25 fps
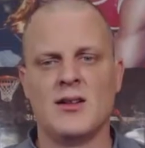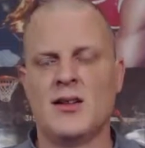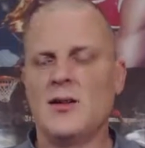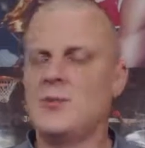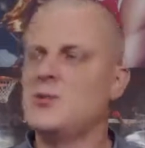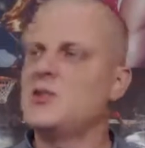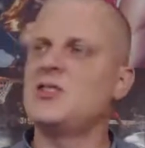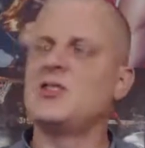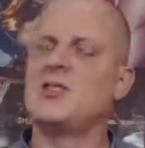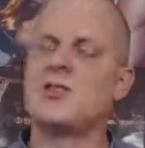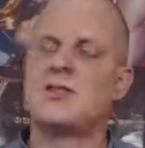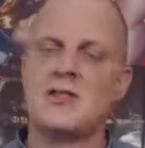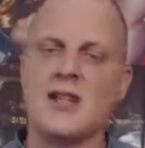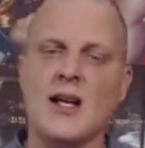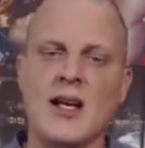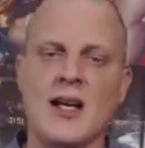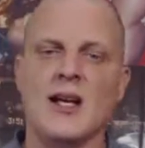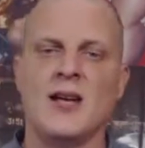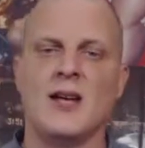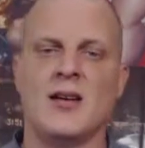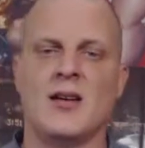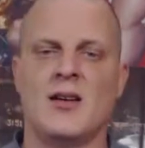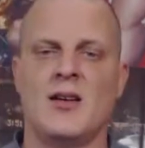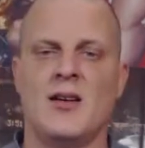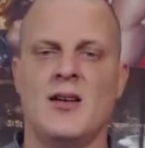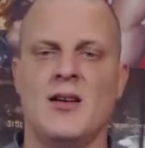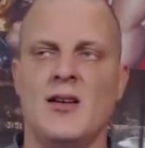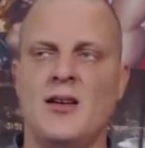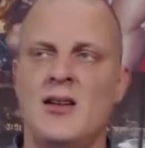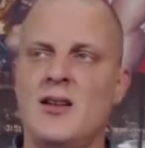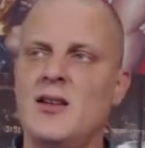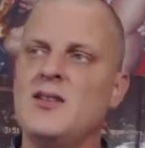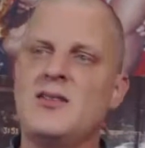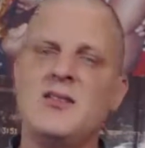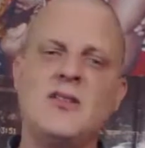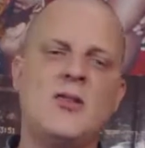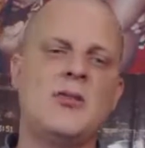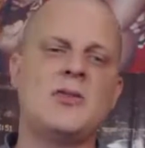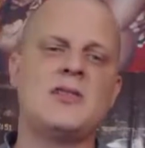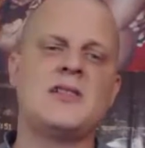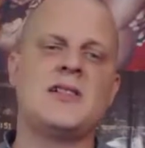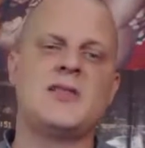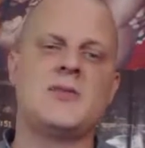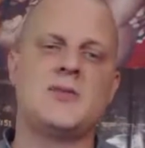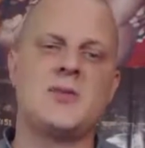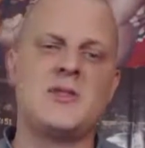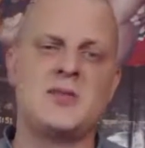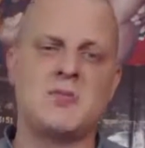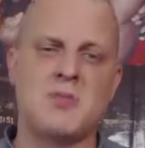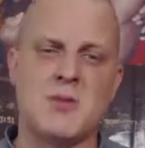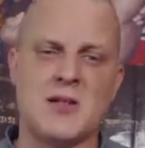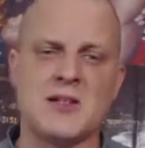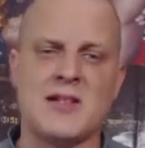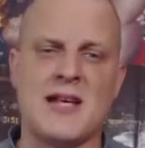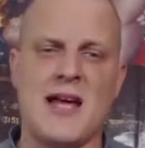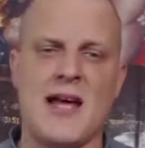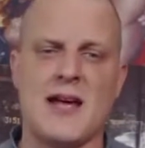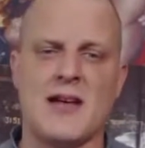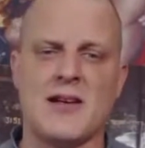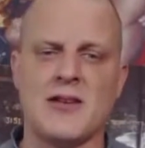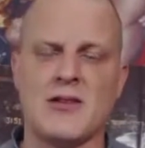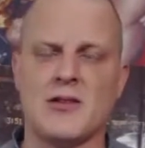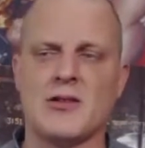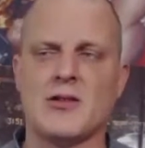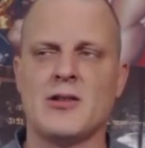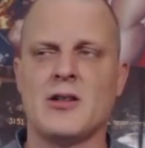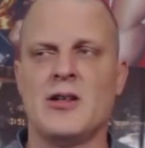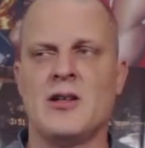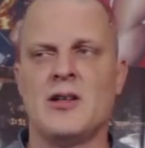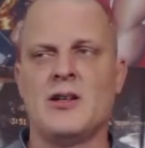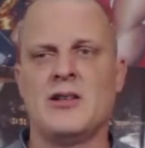I'm just saying. It doesn't always have to be spectacular.